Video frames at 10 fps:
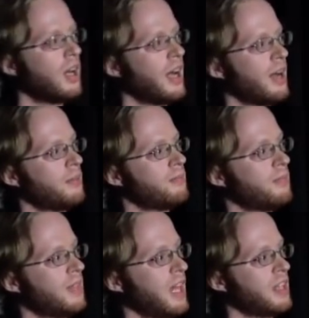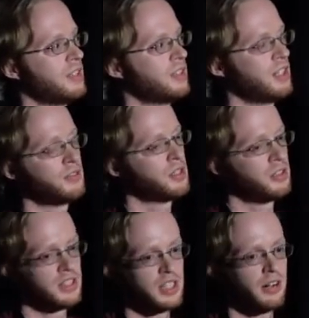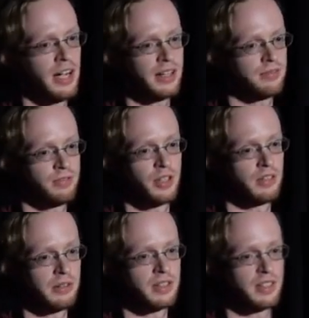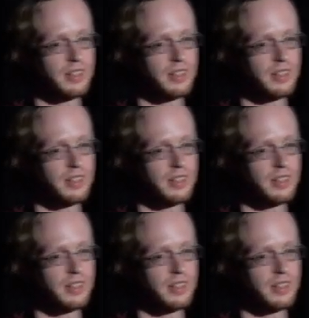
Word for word: Um, and you have to go into the UI and fiddle around with it.